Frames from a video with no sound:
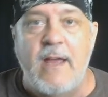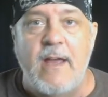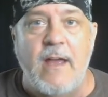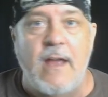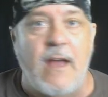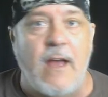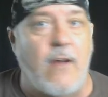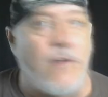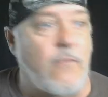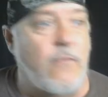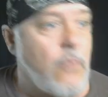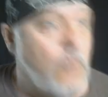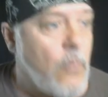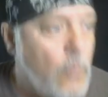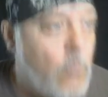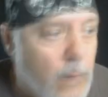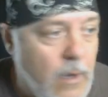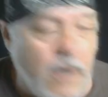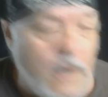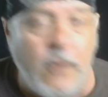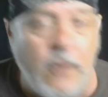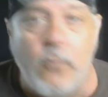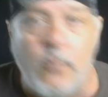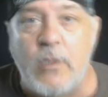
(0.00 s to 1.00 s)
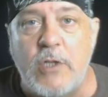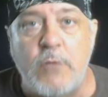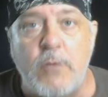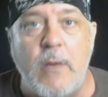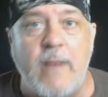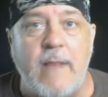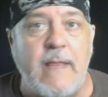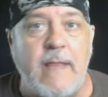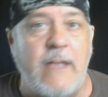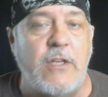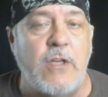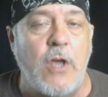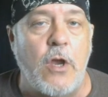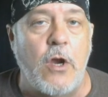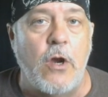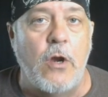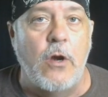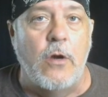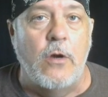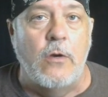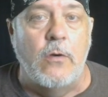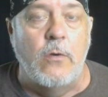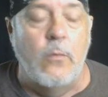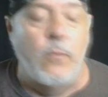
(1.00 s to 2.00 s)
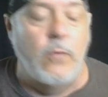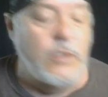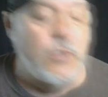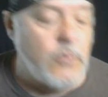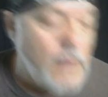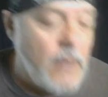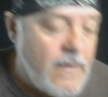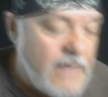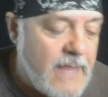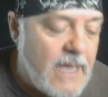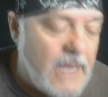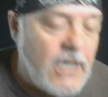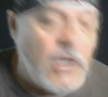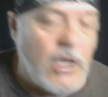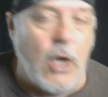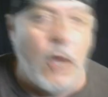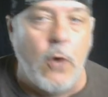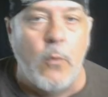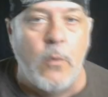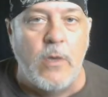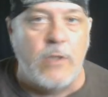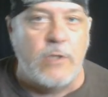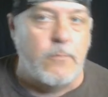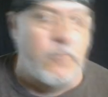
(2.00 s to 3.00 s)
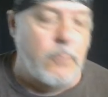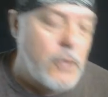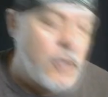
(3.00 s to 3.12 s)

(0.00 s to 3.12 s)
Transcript: of which way they turn, which way they go, which